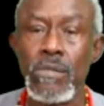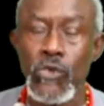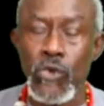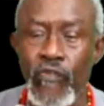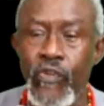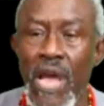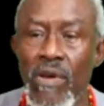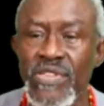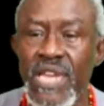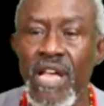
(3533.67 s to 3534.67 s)
to free
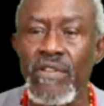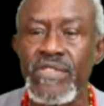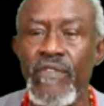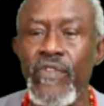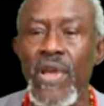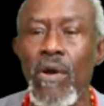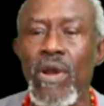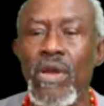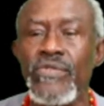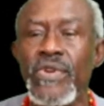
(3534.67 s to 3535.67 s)
ourselves and free our
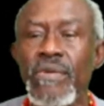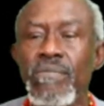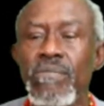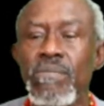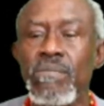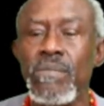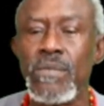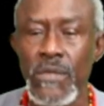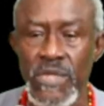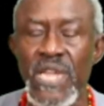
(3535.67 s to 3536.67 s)
country.
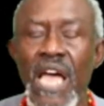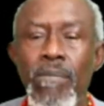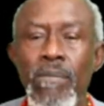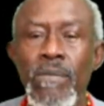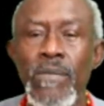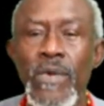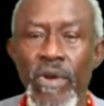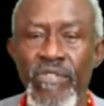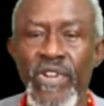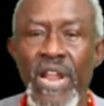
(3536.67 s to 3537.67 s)
The time
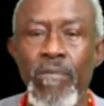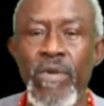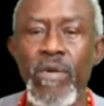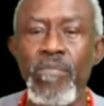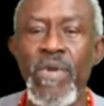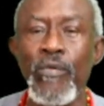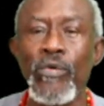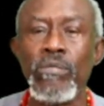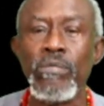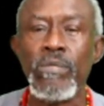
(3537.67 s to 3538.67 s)
of the Liberian people
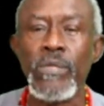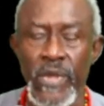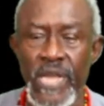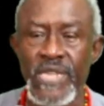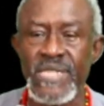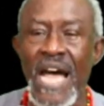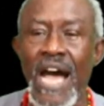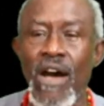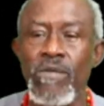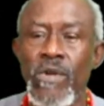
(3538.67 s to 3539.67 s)
is
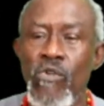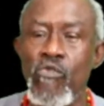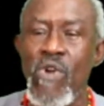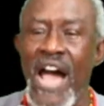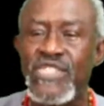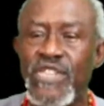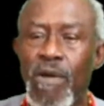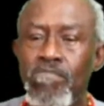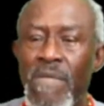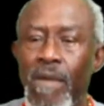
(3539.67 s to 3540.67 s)
now. Rise up, my